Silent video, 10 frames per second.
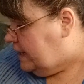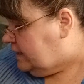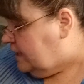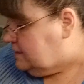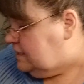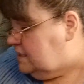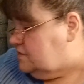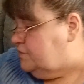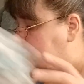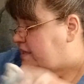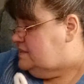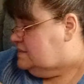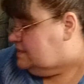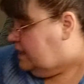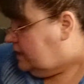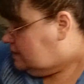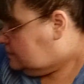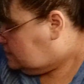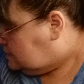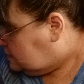got this for my son
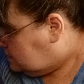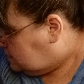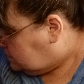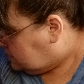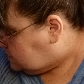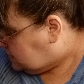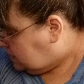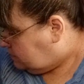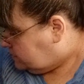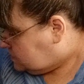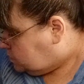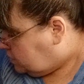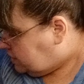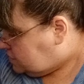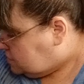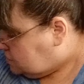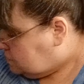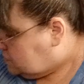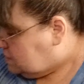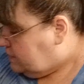because he was wanting to
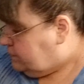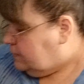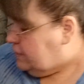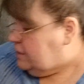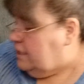do stuff with